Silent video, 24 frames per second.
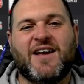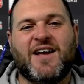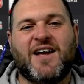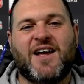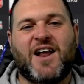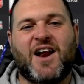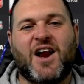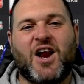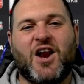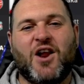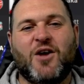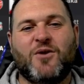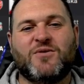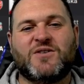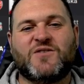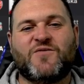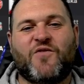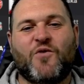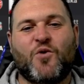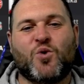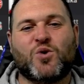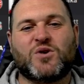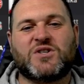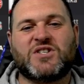lose
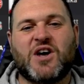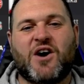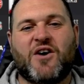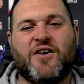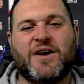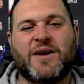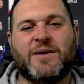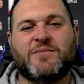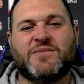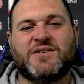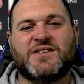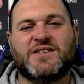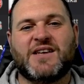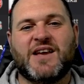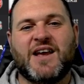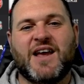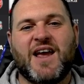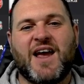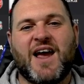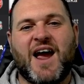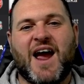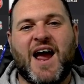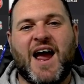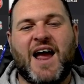4 times,
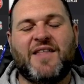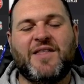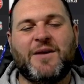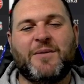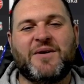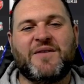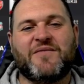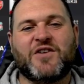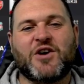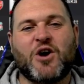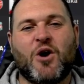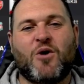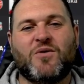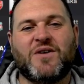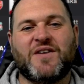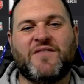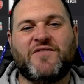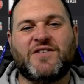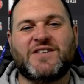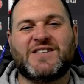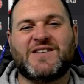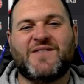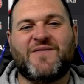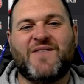and they would have a goal
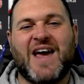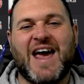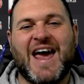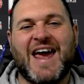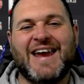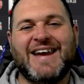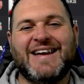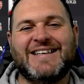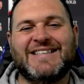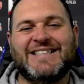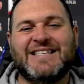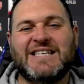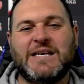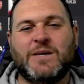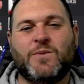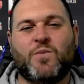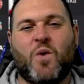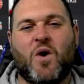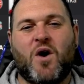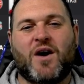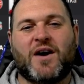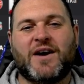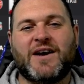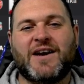difference of
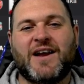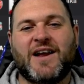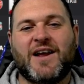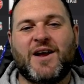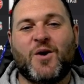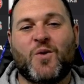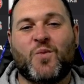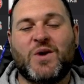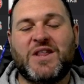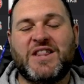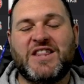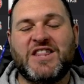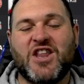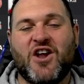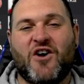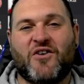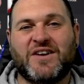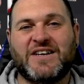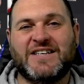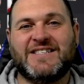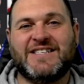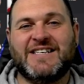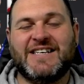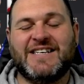81 with
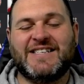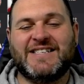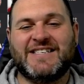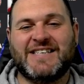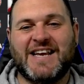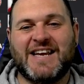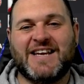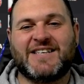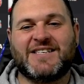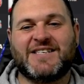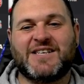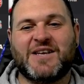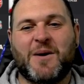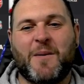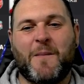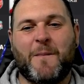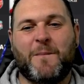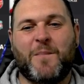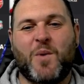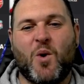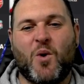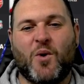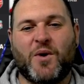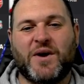96
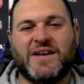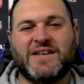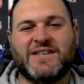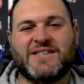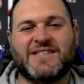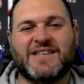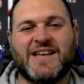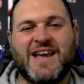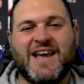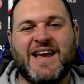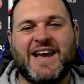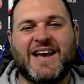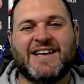points.